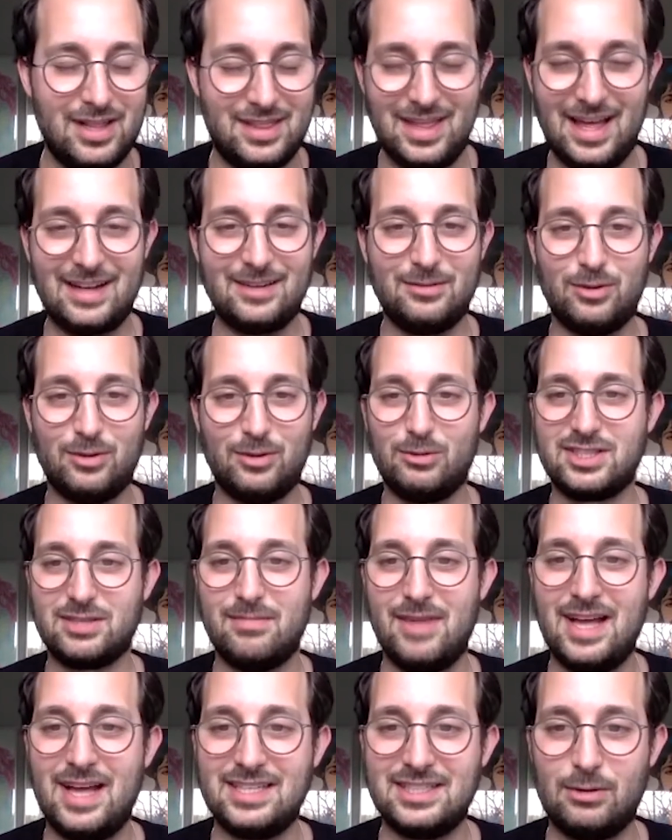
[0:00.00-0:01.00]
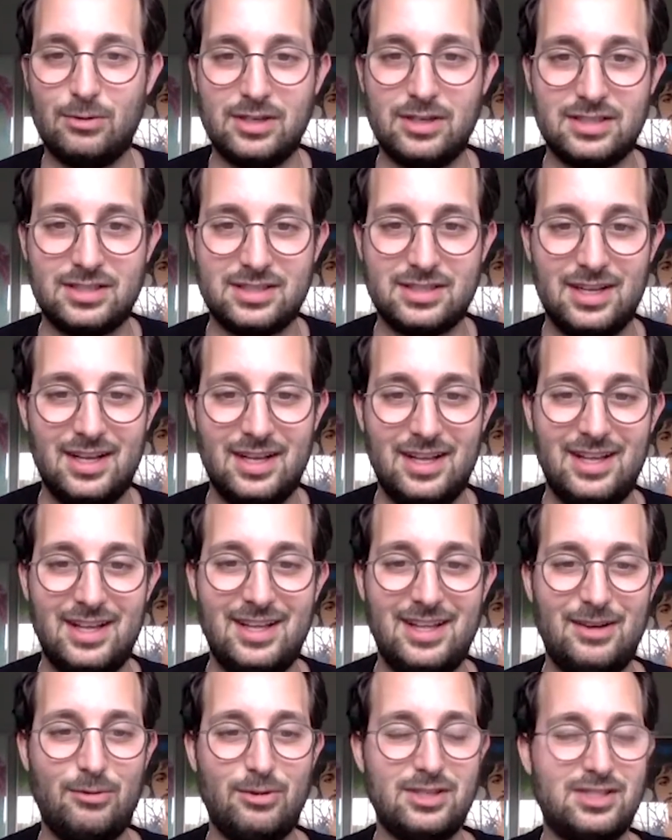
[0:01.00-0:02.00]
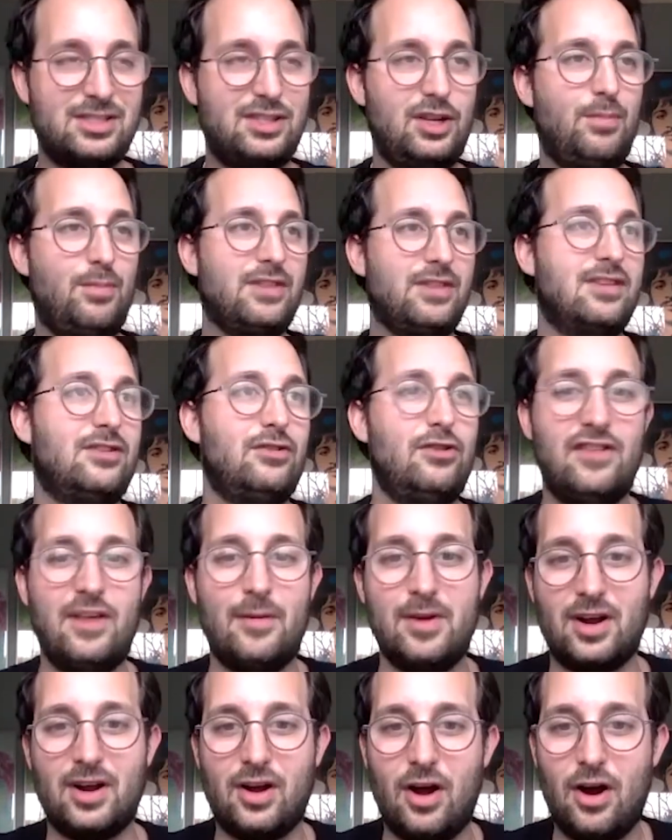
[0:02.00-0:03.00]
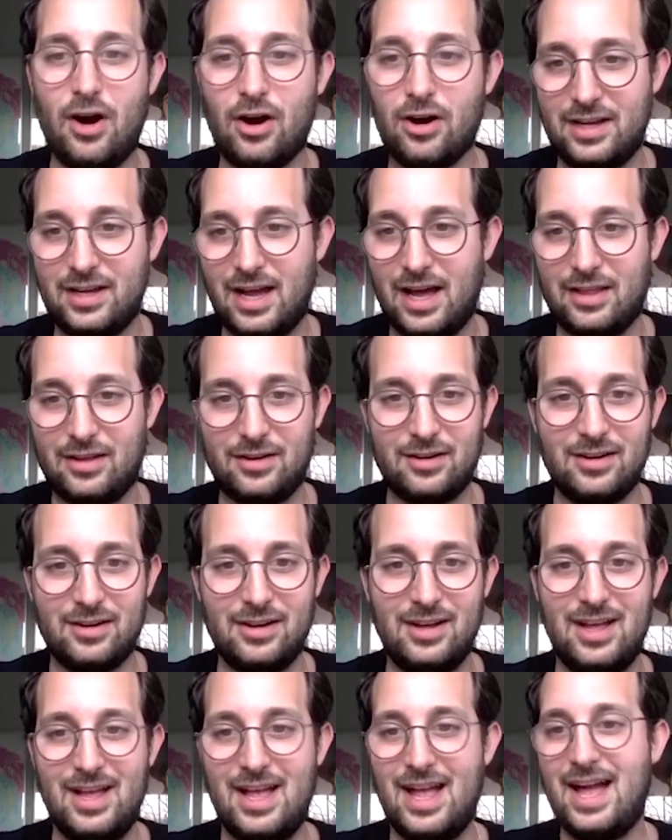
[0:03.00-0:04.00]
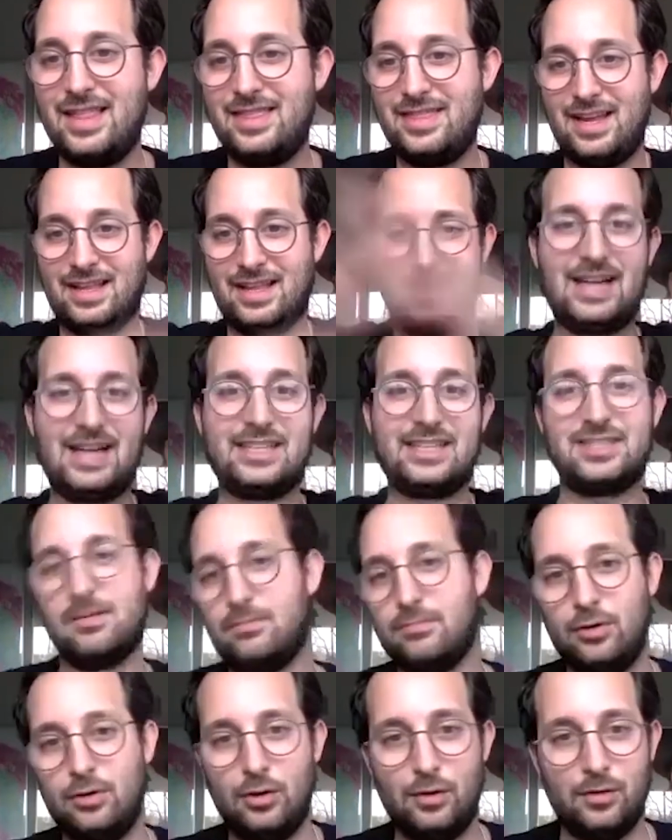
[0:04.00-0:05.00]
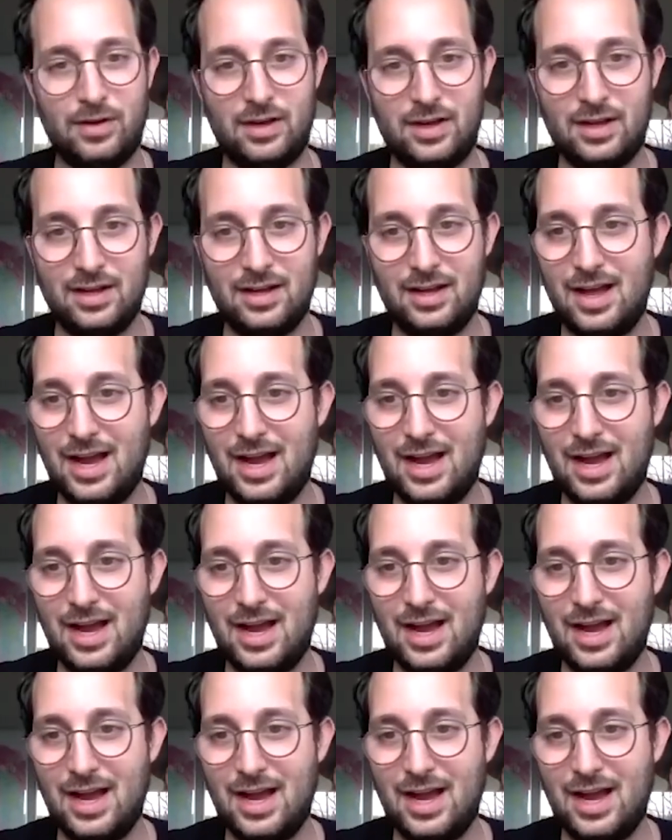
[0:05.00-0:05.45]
That what was amazing was you put the two of them in a car together, and like the movie.